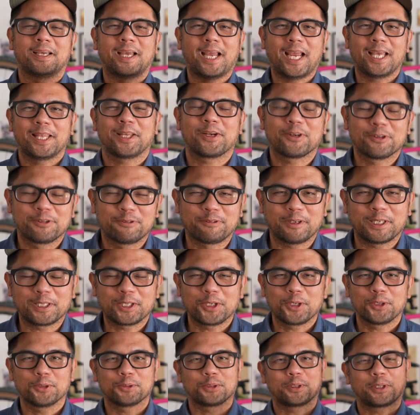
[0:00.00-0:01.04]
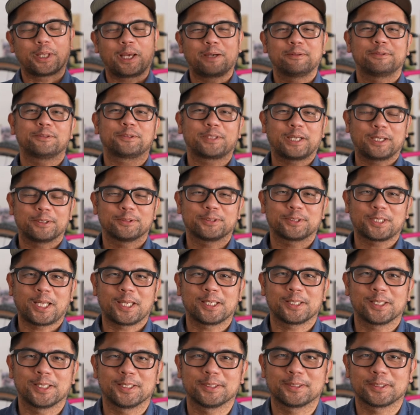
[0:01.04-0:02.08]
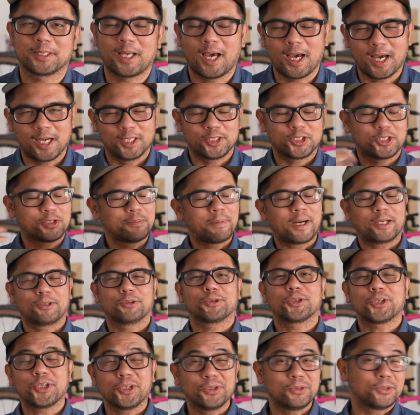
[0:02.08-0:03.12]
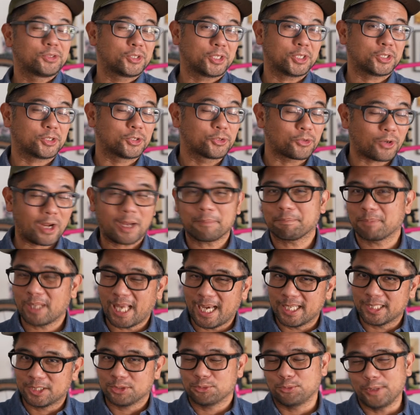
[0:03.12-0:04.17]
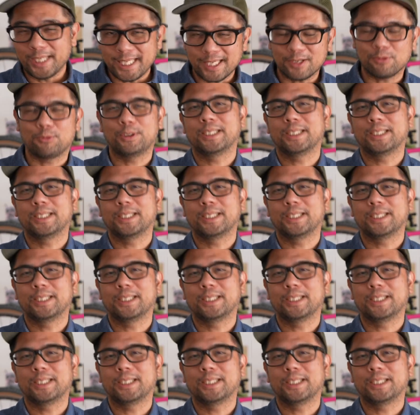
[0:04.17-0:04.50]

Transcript: Hey there, fellow lifestyle cyclists. Uh, Shimano C U E S just dropped last week.